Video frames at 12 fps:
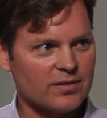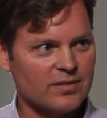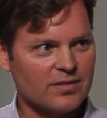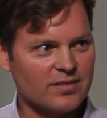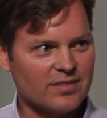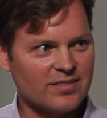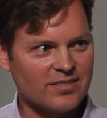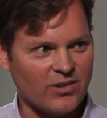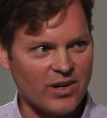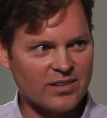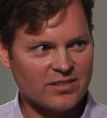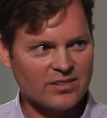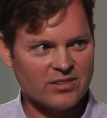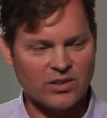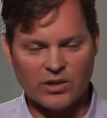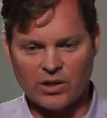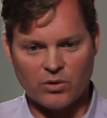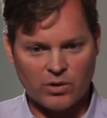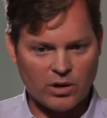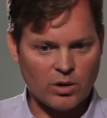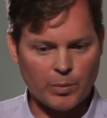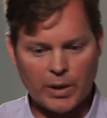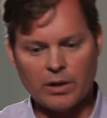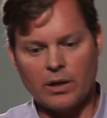Right. Right? So you don't
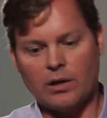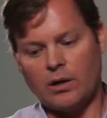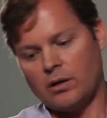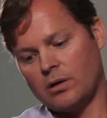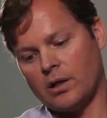know, but it, it,